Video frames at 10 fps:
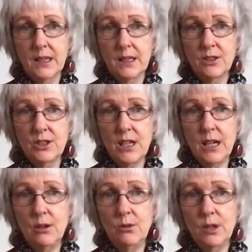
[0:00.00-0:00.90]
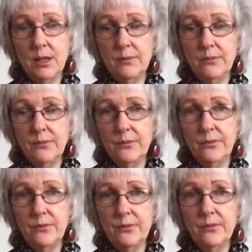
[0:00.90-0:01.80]
So,
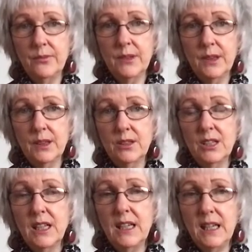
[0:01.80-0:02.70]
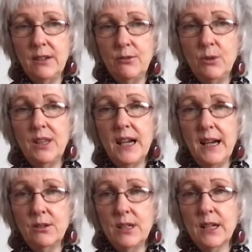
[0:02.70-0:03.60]
to give
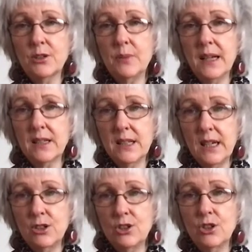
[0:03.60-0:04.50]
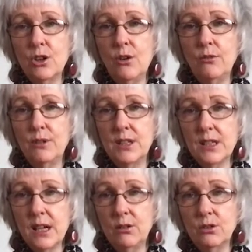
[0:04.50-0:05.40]
without expectation of
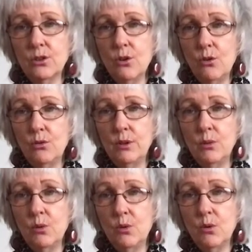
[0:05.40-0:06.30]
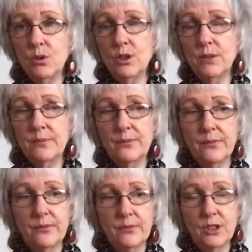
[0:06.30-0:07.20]
result or reward.
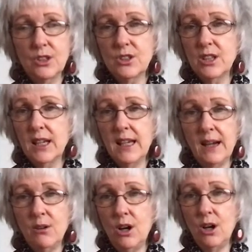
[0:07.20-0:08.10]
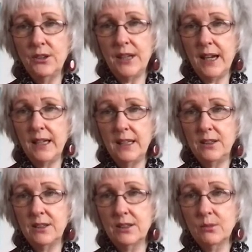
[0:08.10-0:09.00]
Just think how hard that
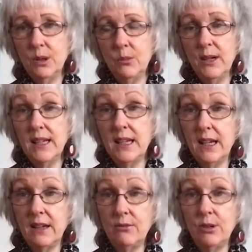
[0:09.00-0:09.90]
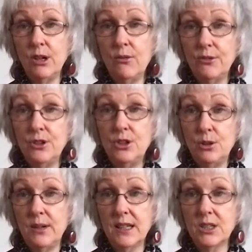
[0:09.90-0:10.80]
is. When we give, we often do
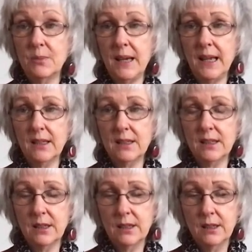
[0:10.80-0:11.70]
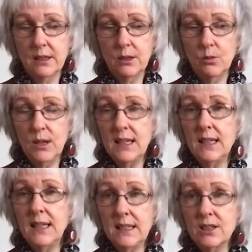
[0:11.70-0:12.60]
expect, at
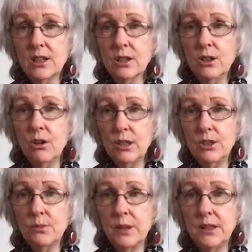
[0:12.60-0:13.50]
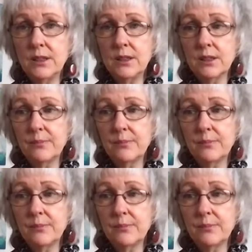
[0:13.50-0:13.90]
least acknowledgement.